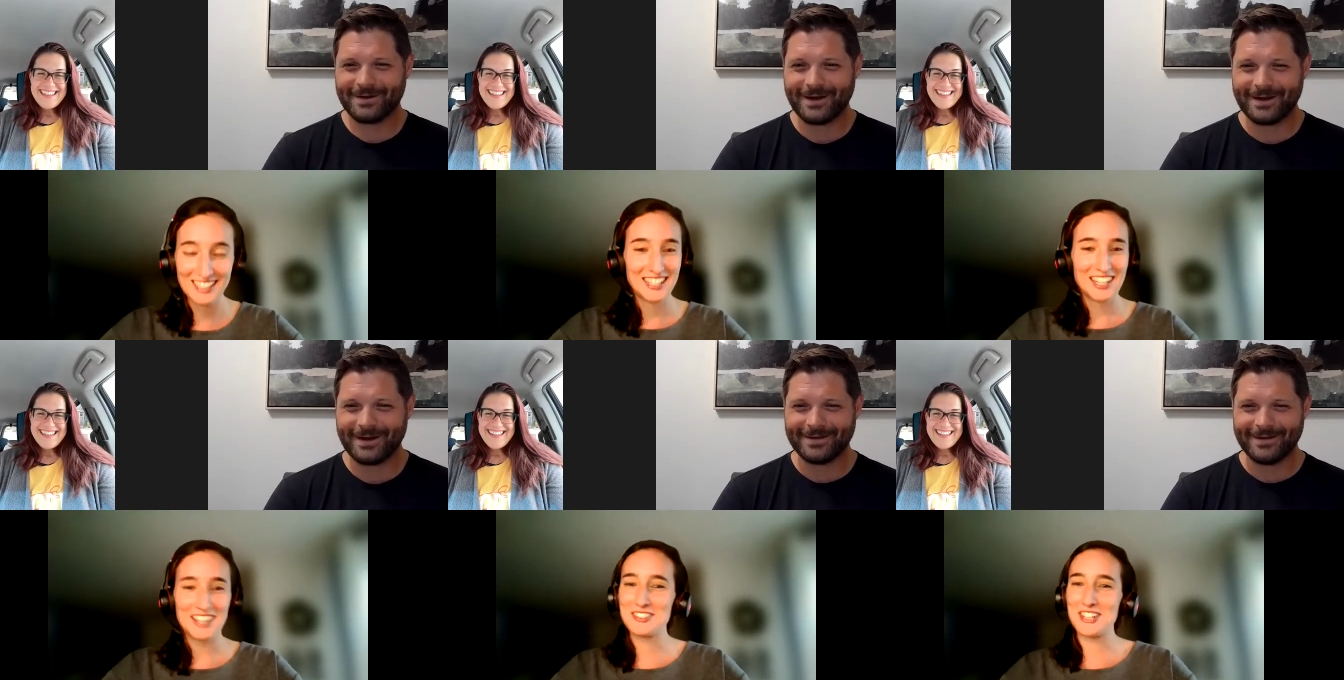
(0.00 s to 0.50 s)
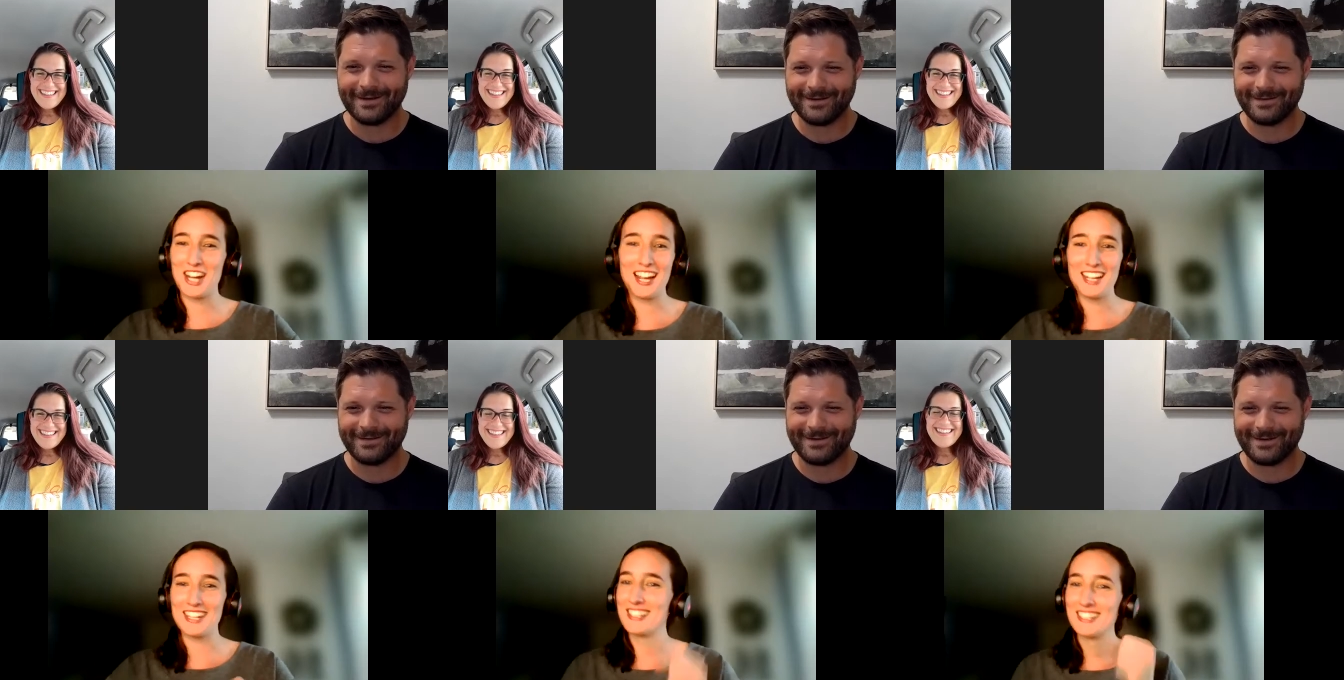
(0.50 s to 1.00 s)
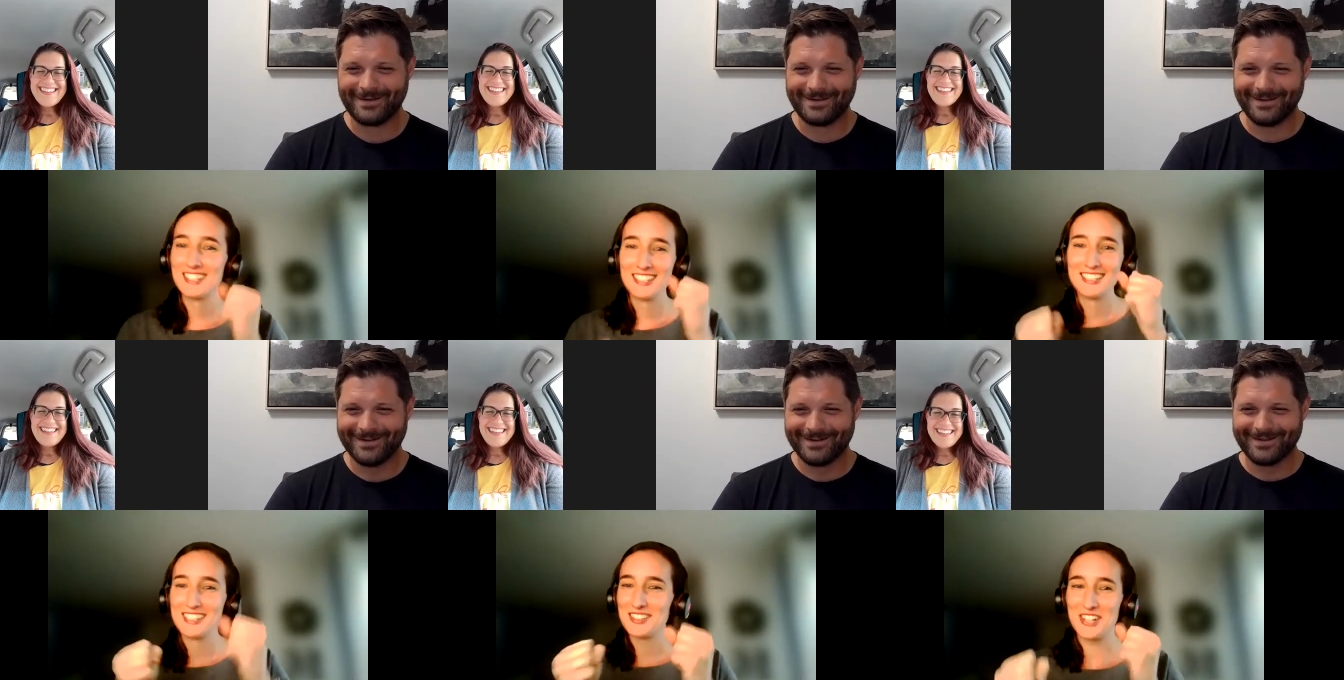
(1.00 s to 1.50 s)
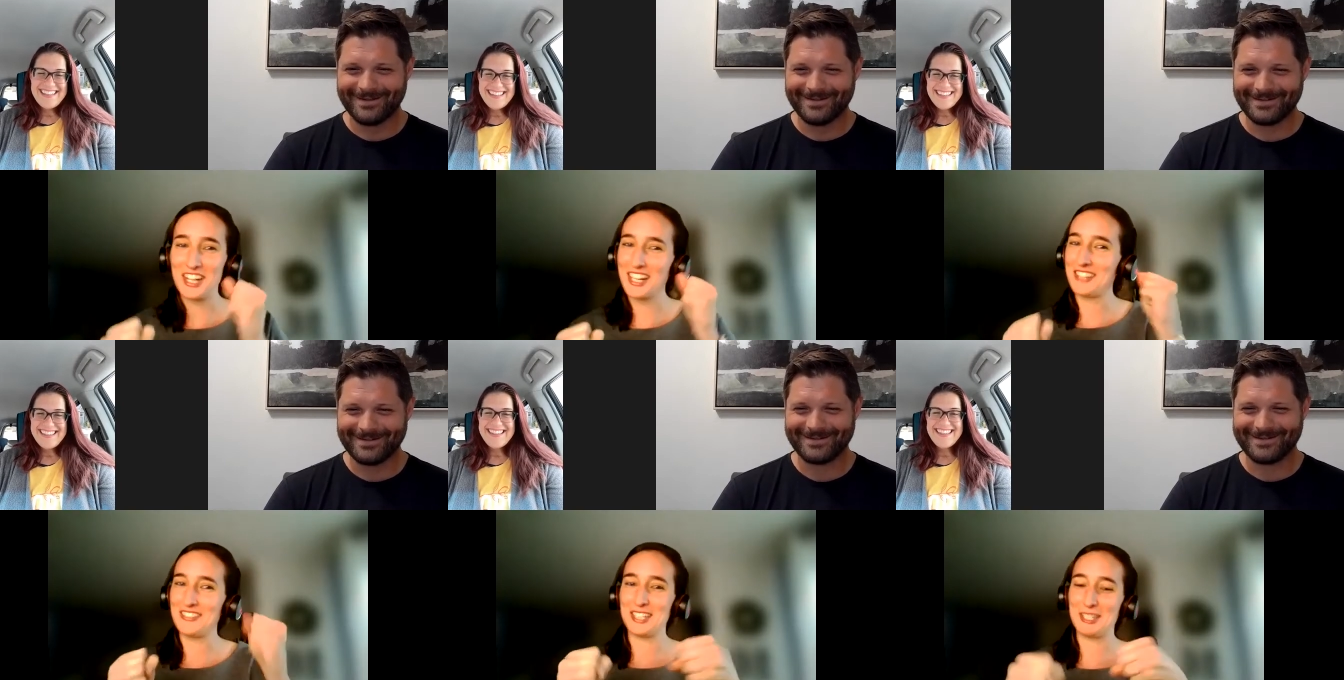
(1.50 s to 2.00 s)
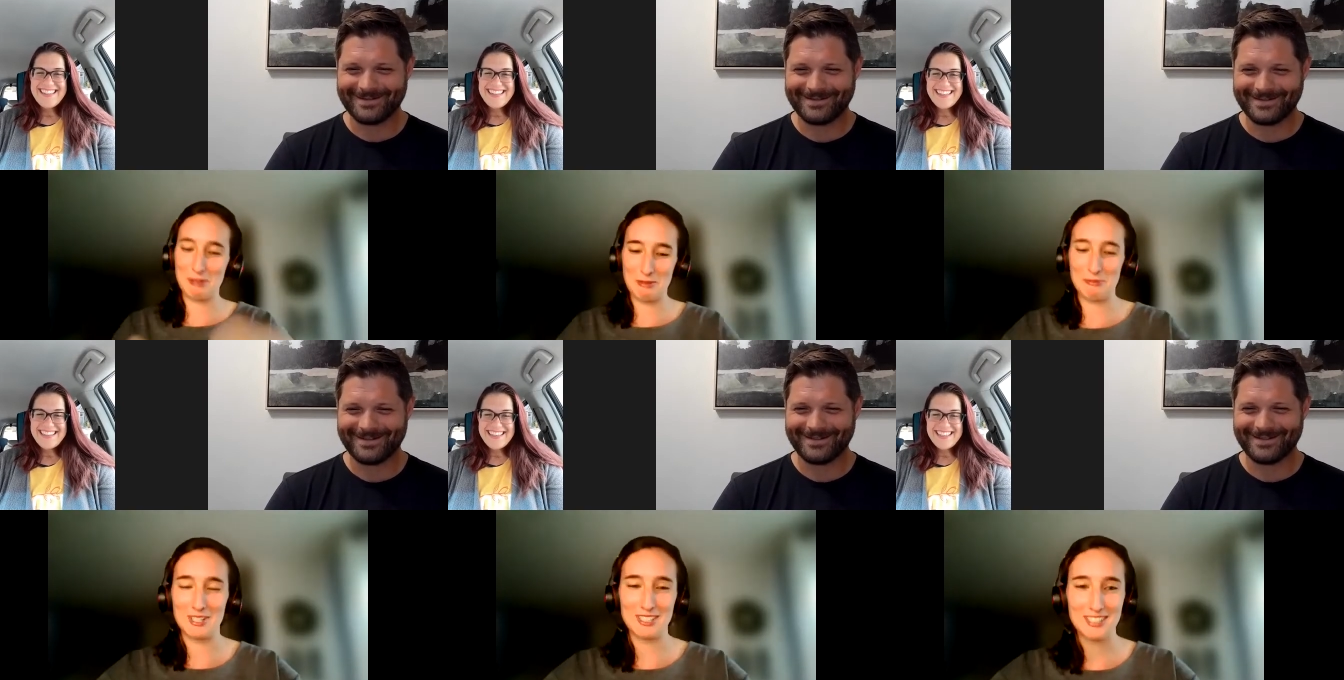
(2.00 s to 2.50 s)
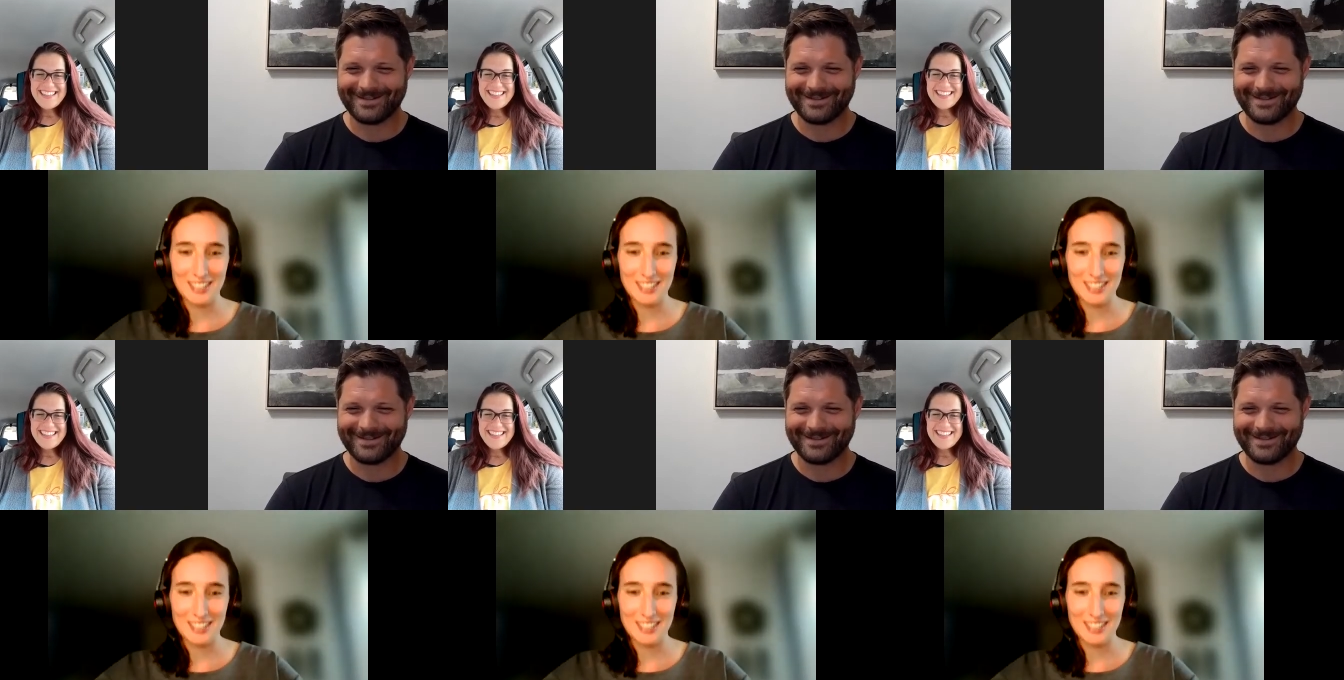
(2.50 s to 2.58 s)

Speaker 1: Good. I'm trying. I'm trying to convince people.